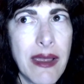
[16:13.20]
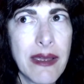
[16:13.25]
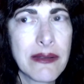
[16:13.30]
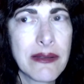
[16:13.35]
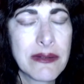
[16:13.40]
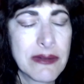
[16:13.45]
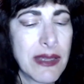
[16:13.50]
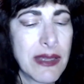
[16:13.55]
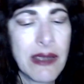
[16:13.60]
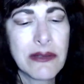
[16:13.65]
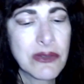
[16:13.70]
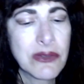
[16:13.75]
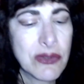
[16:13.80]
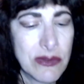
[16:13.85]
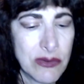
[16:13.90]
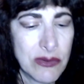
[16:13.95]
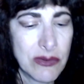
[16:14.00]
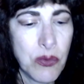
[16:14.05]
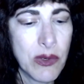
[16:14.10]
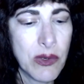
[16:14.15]
that's
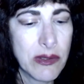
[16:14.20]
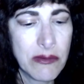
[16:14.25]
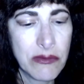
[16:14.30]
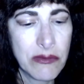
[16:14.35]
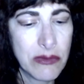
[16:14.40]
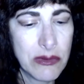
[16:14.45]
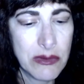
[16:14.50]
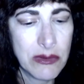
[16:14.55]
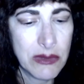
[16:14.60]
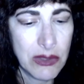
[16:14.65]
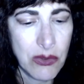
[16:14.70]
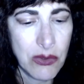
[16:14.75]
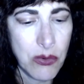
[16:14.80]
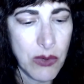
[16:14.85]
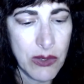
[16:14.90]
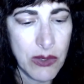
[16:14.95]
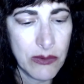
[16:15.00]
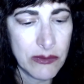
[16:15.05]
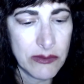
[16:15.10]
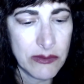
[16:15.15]
just one of the
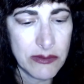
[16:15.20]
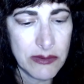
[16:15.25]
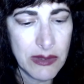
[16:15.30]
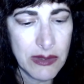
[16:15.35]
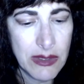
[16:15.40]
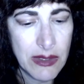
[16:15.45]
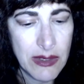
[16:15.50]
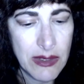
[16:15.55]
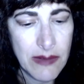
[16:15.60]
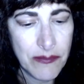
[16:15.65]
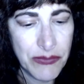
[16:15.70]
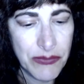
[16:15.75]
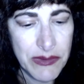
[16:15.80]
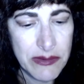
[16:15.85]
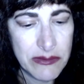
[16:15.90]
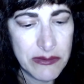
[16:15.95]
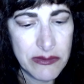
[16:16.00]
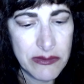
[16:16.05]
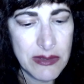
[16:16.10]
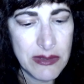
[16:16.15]
quotes,
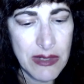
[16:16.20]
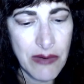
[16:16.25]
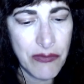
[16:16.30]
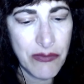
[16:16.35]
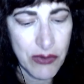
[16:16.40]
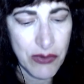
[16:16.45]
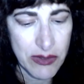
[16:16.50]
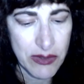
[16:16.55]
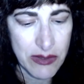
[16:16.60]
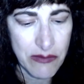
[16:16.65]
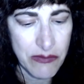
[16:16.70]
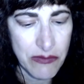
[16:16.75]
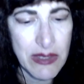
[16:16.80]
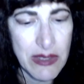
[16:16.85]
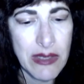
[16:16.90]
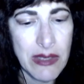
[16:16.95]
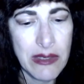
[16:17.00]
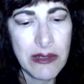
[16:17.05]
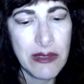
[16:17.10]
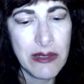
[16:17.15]
is the never give
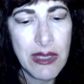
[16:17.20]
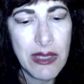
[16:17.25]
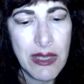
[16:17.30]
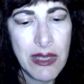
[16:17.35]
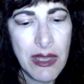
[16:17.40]
in.